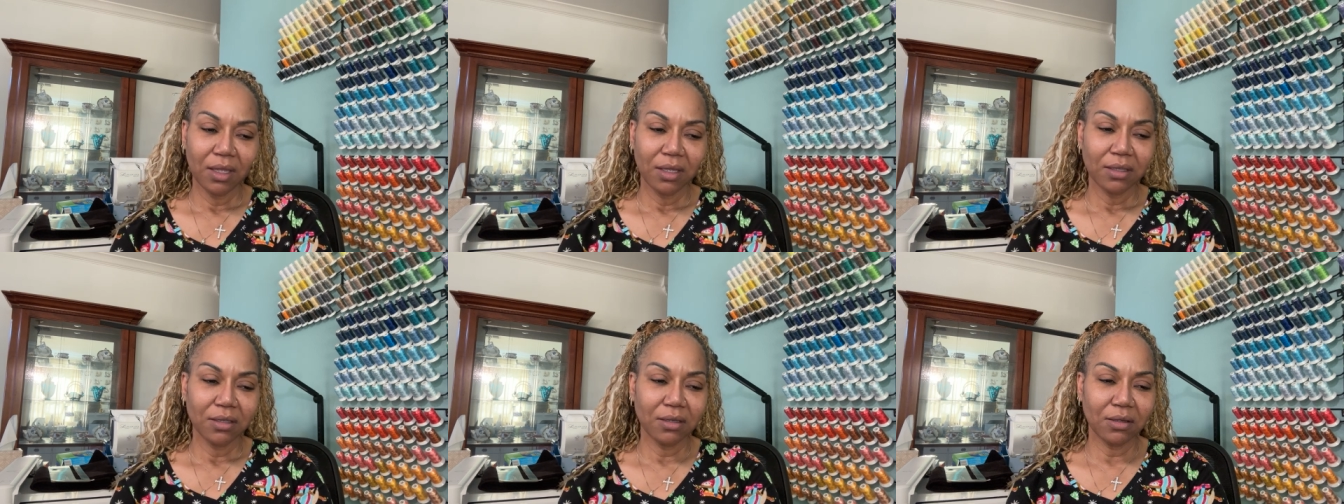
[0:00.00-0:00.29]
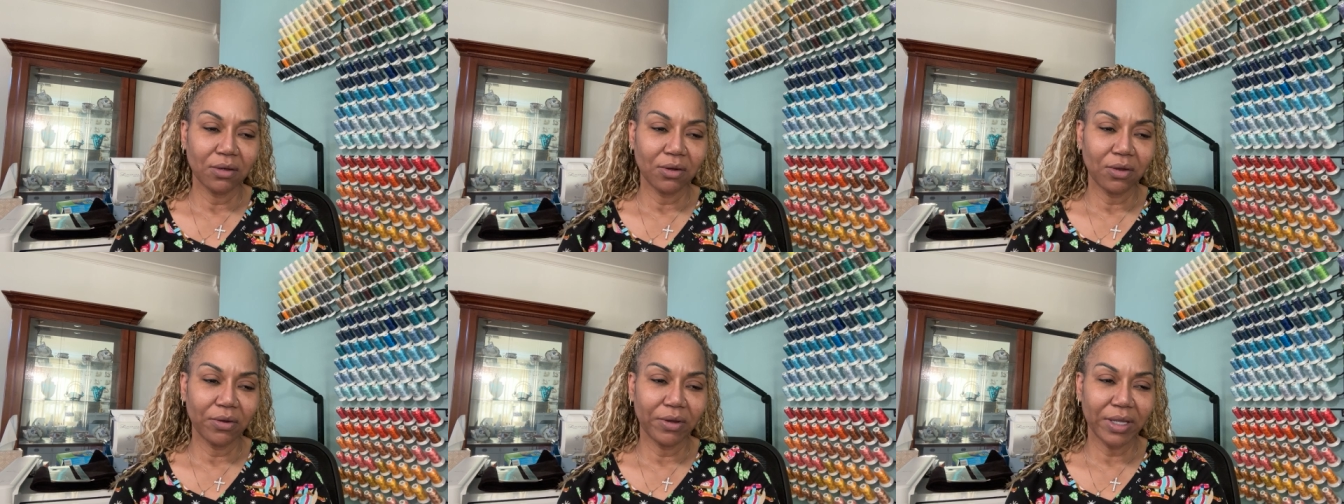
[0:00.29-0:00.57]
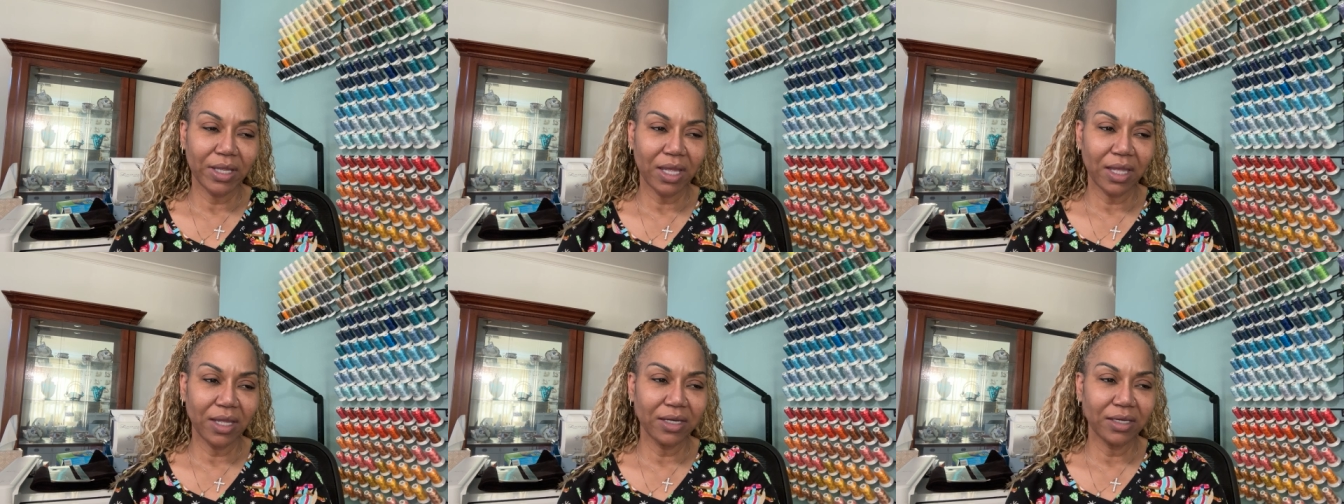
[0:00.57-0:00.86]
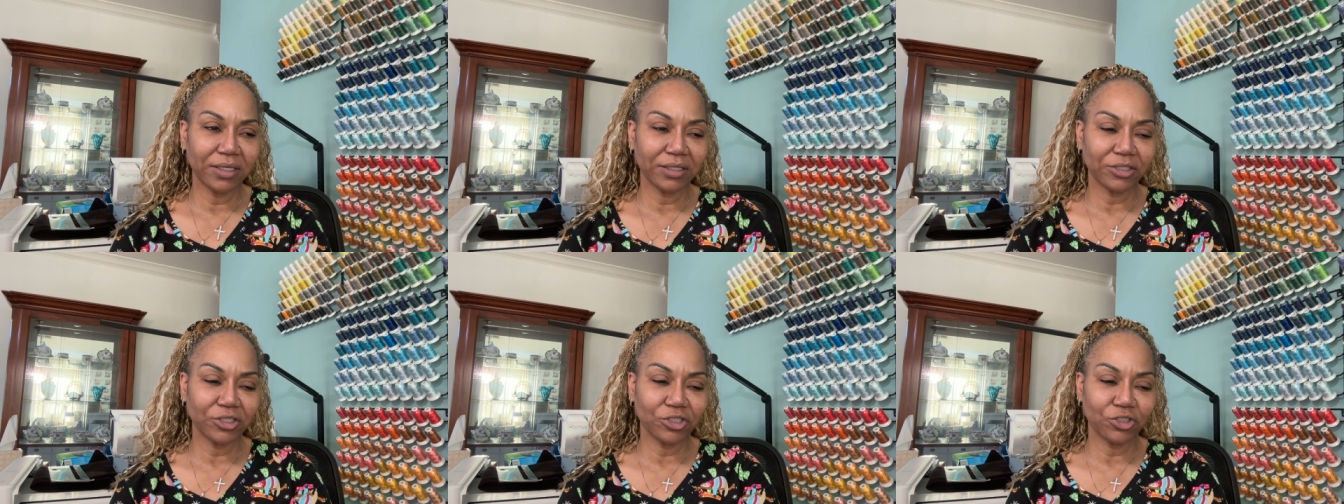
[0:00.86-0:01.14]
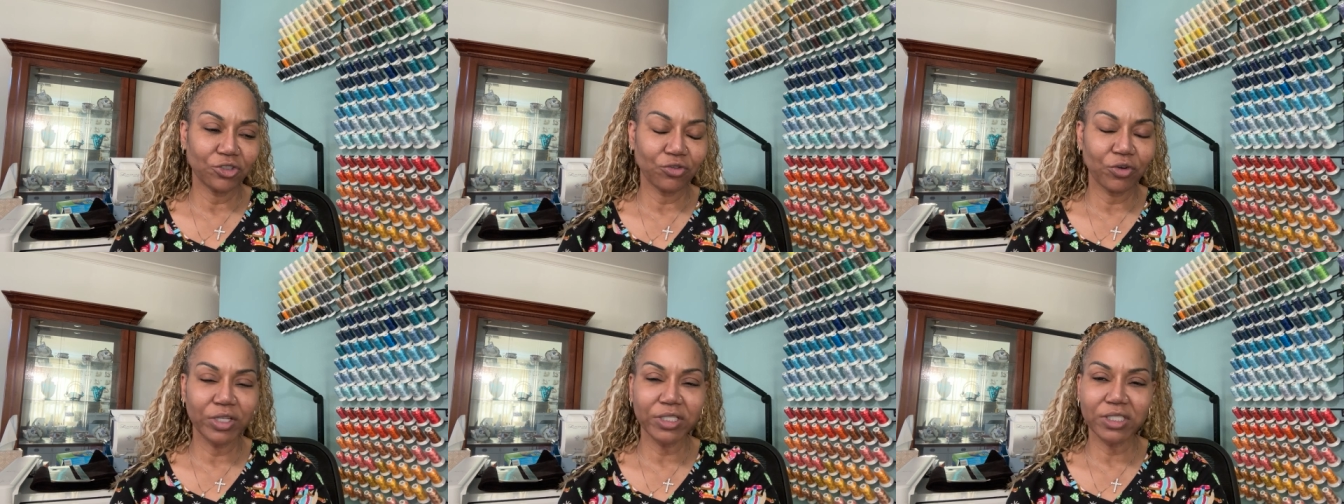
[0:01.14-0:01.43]
You know, it kind of
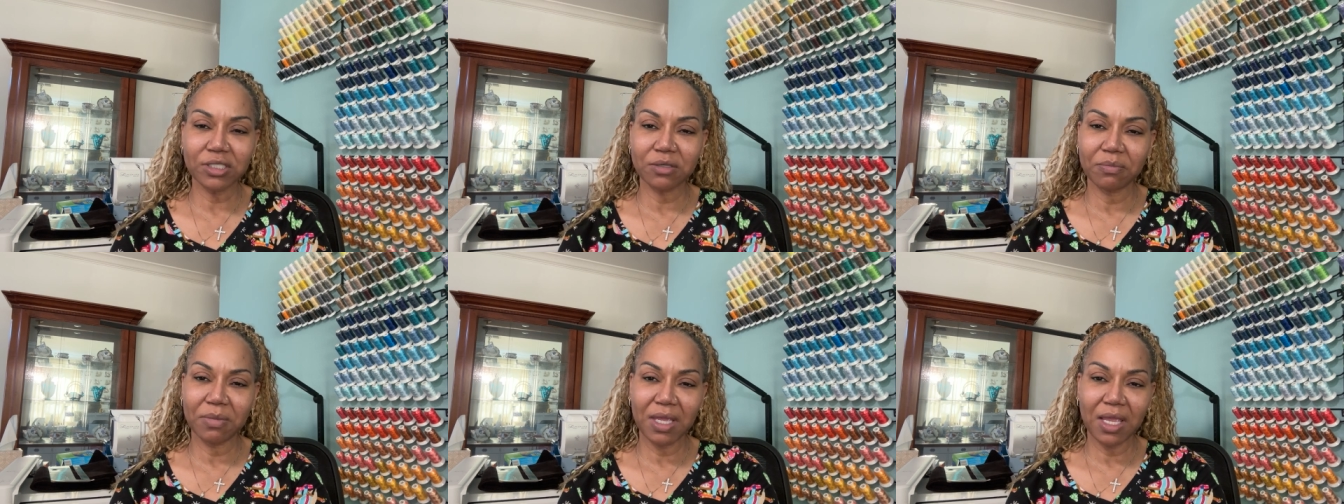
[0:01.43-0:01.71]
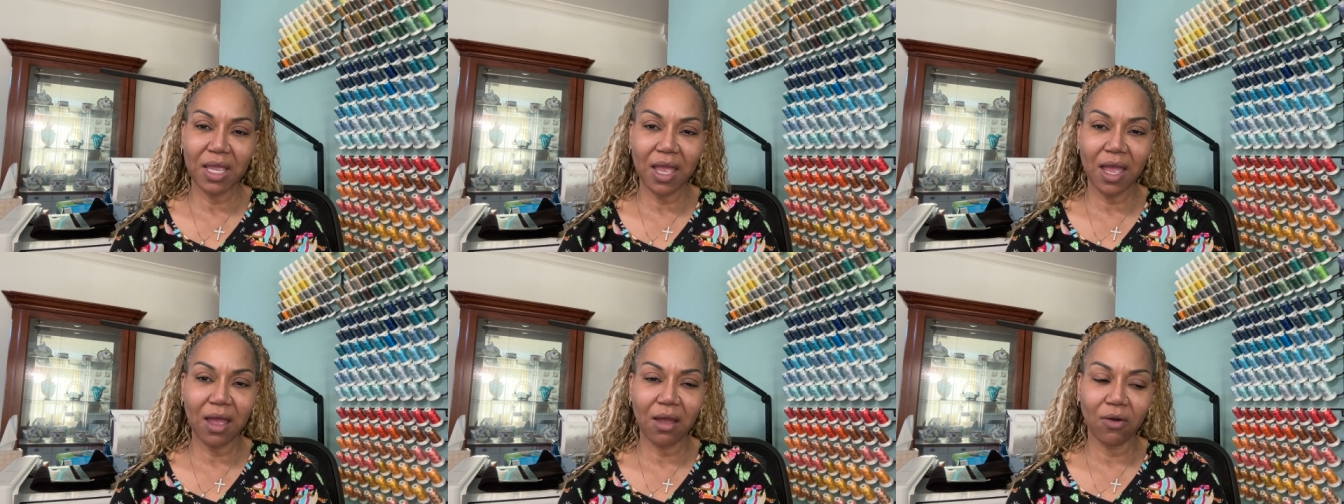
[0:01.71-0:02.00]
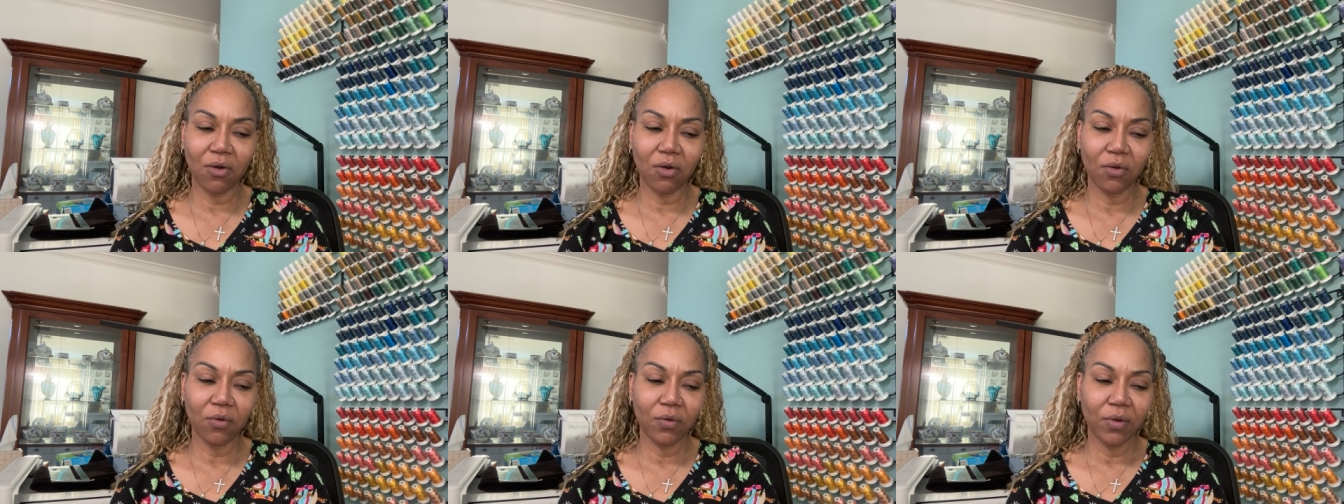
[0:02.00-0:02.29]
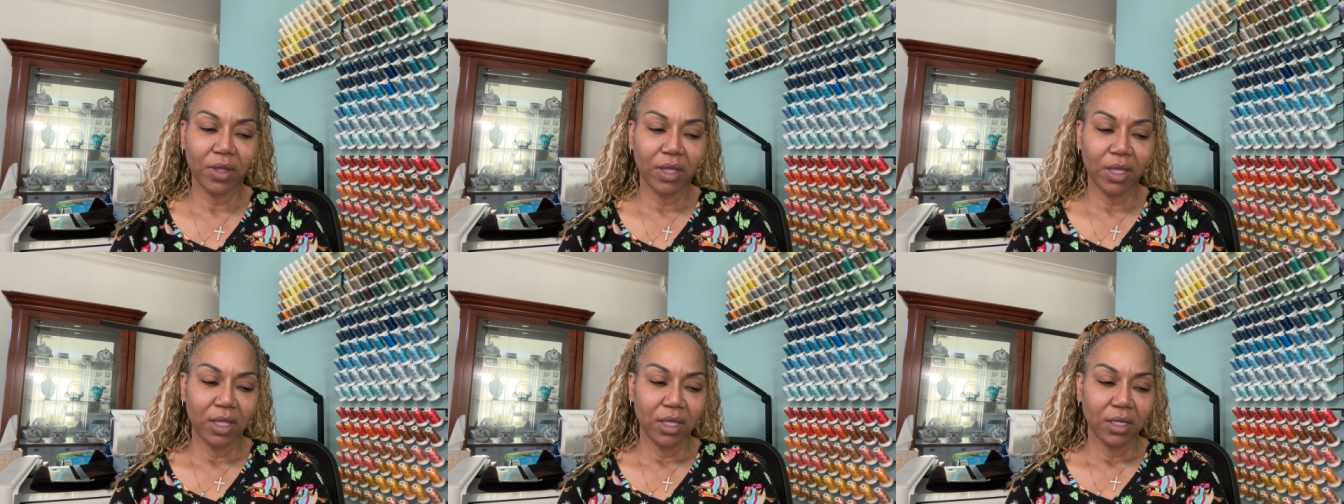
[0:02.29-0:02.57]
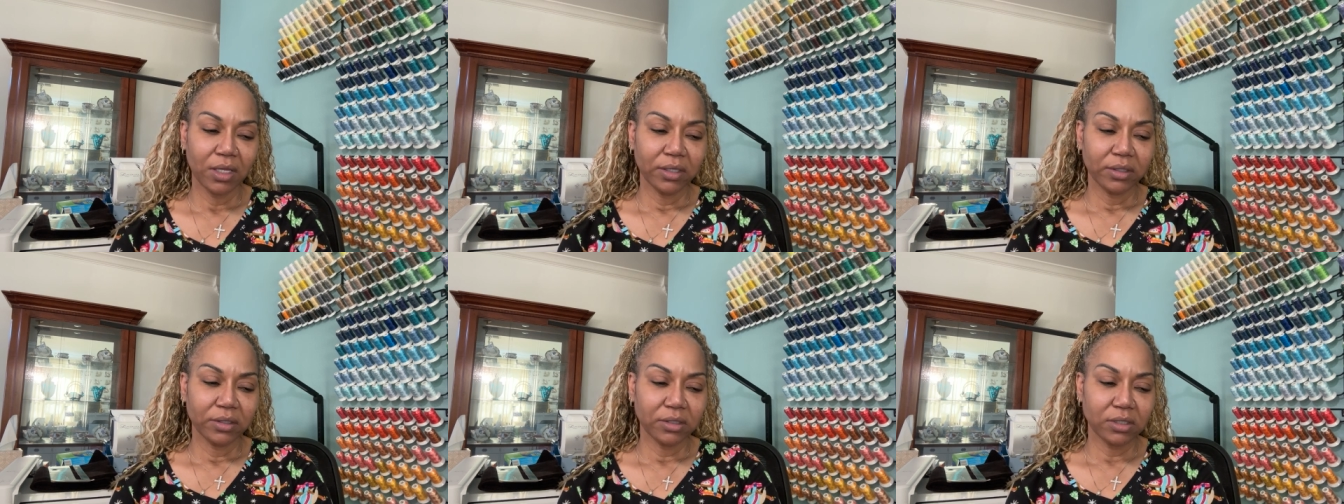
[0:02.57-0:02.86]
stressed me out.
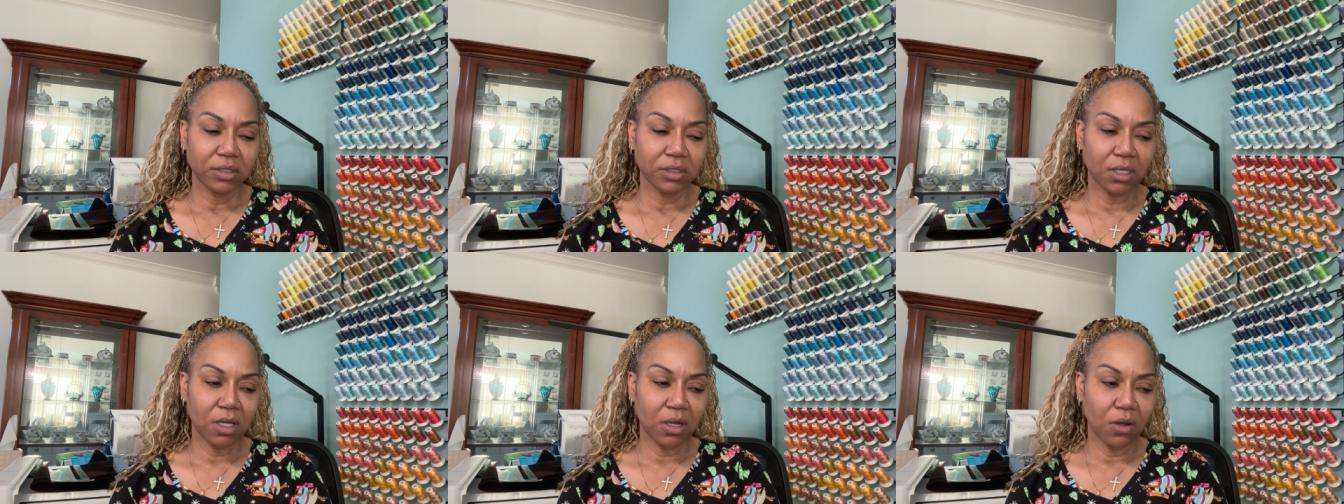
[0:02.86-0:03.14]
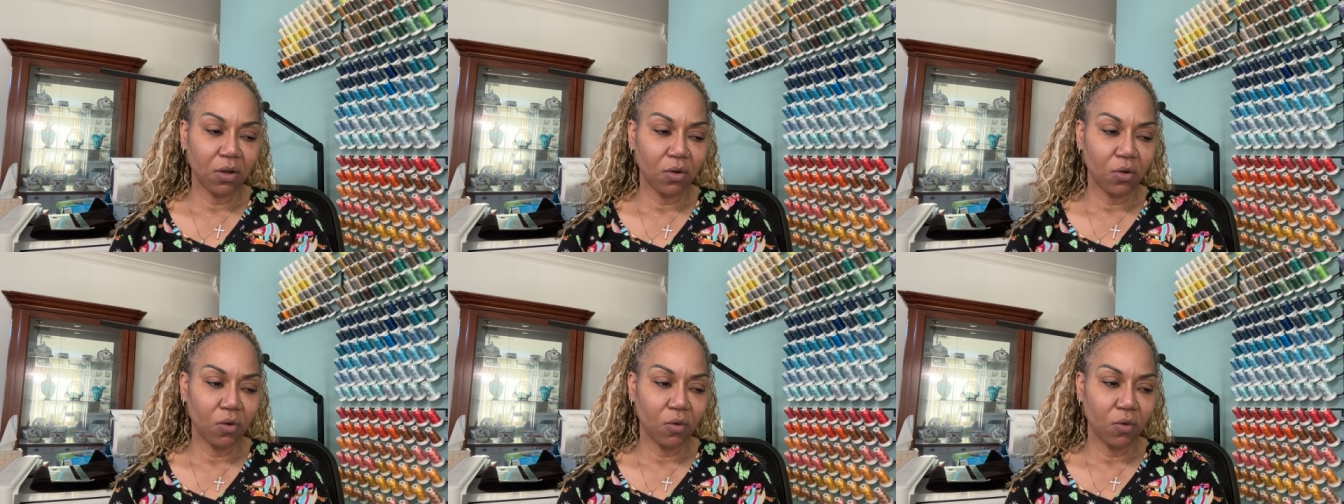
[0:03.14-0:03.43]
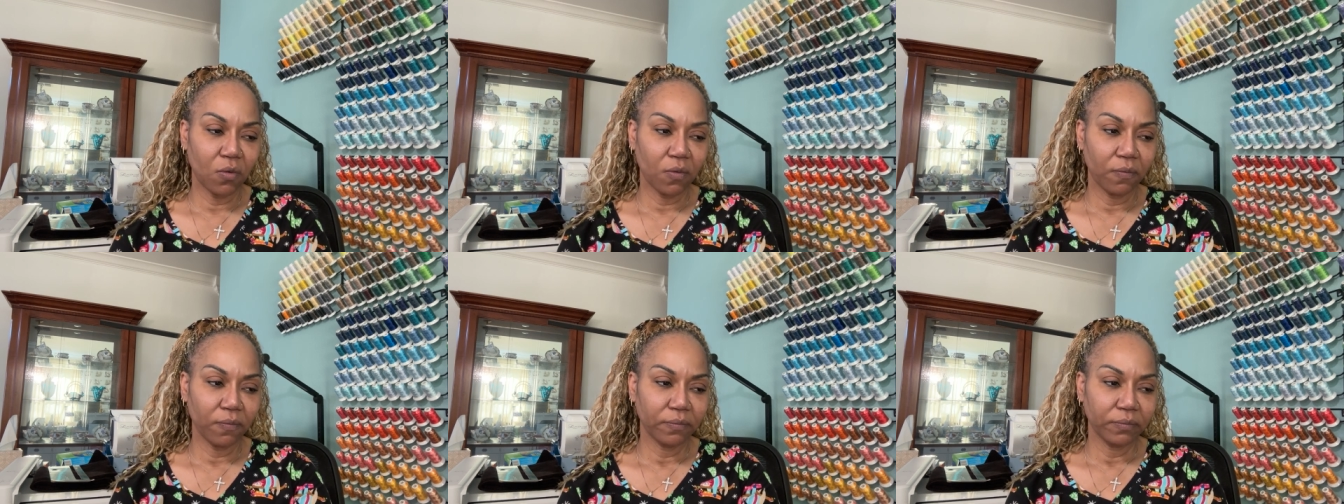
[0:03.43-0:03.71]
So